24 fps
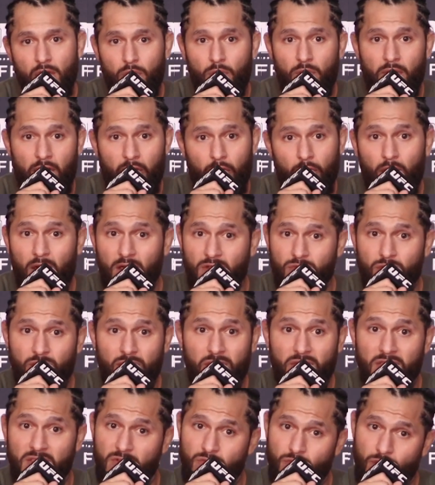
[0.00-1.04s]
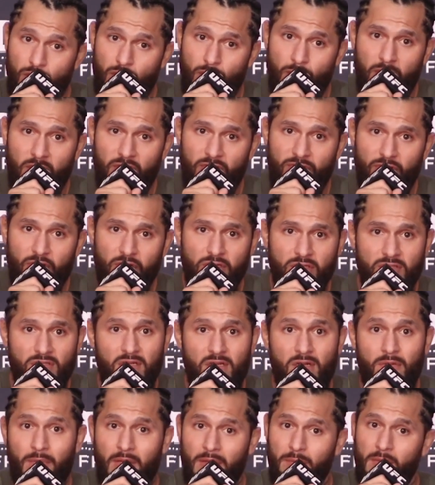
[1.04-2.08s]
when I cross one of these real motherfuckers, they're
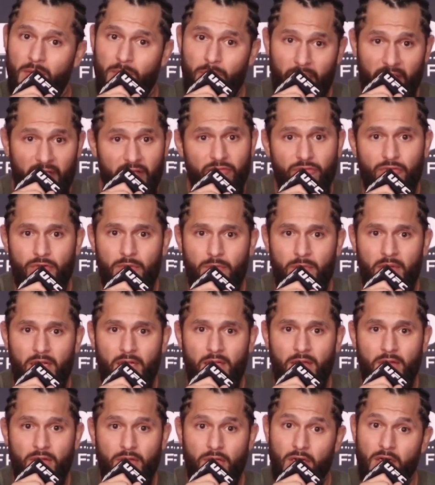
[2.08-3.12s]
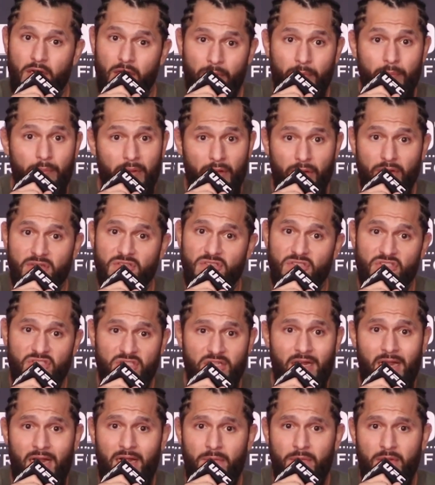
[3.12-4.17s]
going to make me pay for it, man. They're going to embarrass the
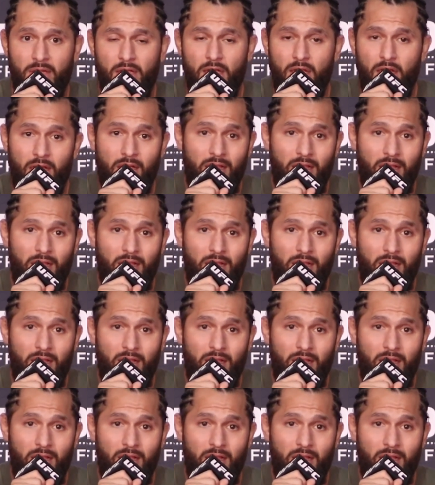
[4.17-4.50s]
shit out of me.